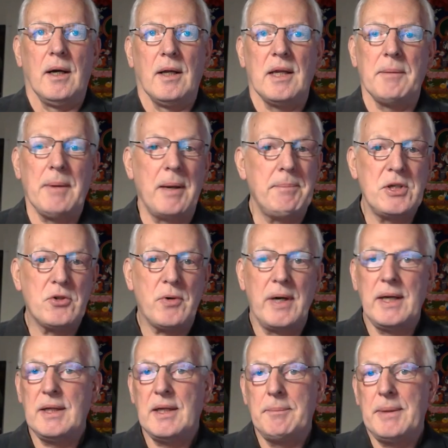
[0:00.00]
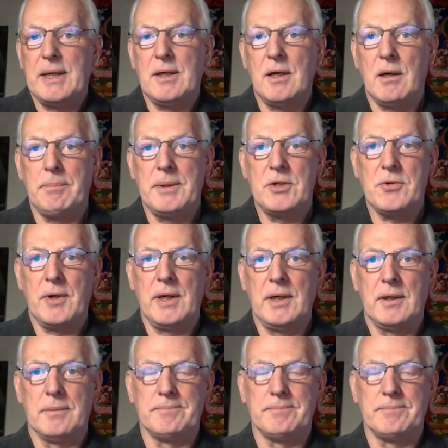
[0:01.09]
They might be trained, they might not be trained.